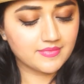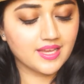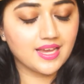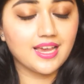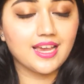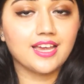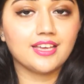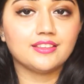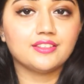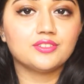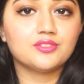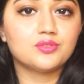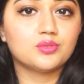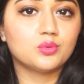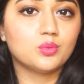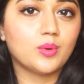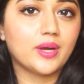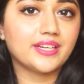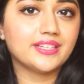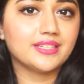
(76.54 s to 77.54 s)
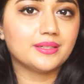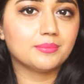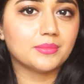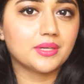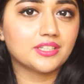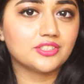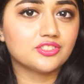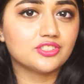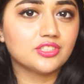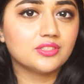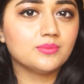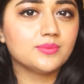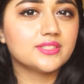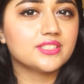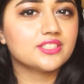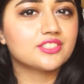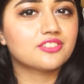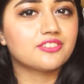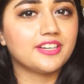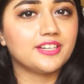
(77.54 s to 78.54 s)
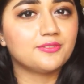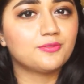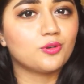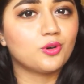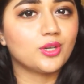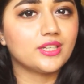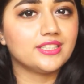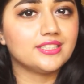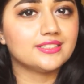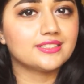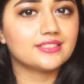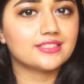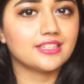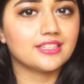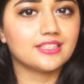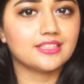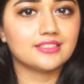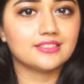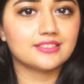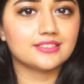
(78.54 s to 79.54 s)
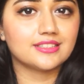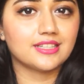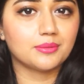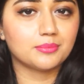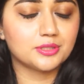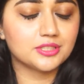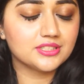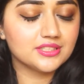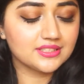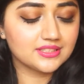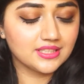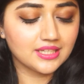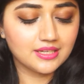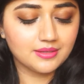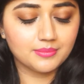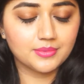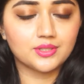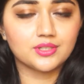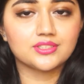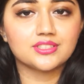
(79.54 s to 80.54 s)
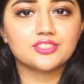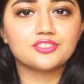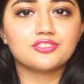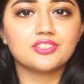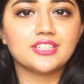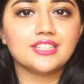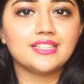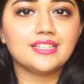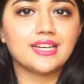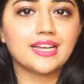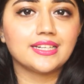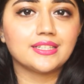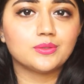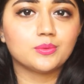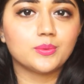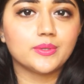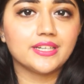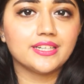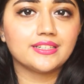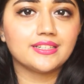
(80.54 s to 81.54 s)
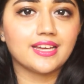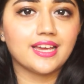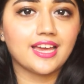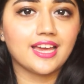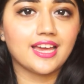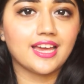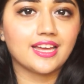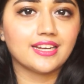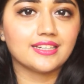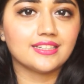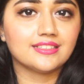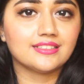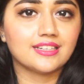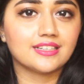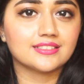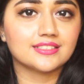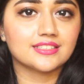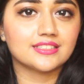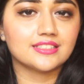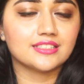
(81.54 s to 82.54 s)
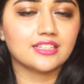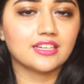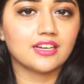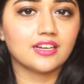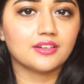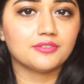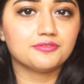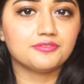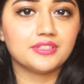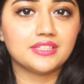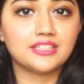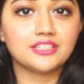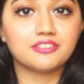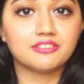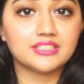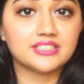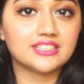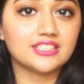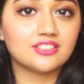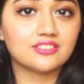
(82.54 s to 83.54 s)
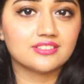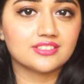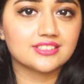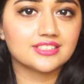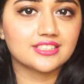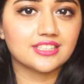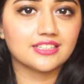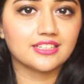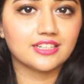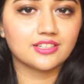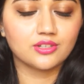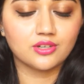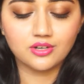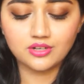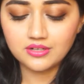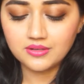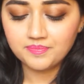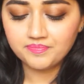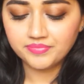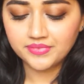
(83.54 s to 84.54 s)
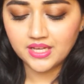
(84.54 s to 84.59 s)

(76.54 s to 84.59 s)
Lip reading: and the True White emulsion, which is great for oily skin in the summers because it's really lightweight and it doesn't feel greasy on the skin at all.